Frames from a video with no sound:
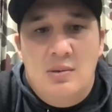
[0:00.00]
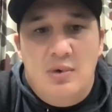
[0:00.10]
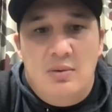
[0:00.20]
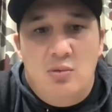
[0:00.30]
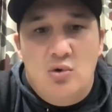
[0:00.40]

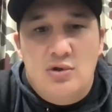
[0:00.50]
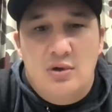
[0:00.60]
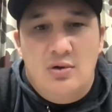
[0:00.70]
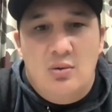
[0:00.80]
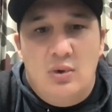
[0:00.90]
but more
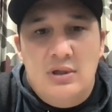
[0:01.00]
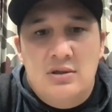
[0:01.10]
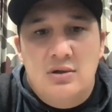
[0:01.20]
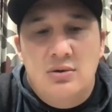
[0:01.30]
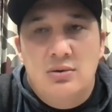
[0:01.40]
so the
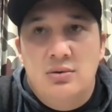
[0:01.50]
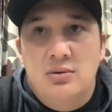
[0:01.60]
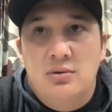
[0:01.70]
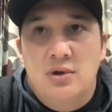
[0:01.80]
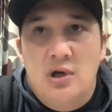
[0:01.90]
ones
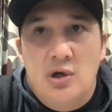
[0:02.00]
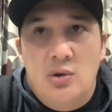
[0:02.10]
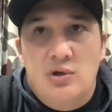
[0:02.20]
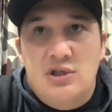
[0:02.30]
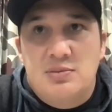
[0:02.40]
who
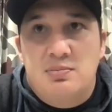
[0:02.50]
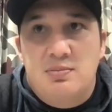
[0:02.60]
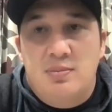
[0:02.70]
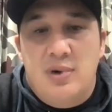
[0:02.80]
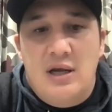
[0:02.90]
are just
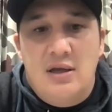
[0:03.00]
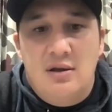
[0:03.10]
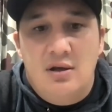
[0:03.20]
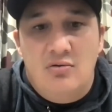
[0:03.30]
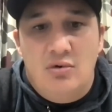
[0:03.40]
playing
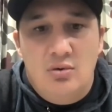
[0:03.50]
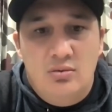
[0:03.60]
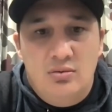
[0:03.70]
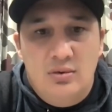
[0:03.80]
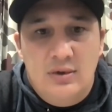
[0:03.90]
their
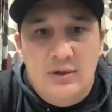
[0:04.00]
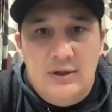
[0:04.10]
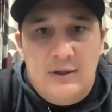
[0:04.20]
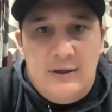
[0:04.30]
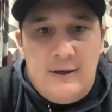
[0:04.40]
role.
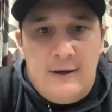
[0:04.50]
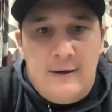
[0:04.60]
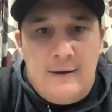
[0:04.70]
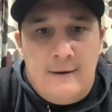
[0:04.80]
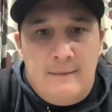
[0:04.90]

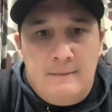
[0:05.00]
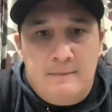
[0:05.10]
I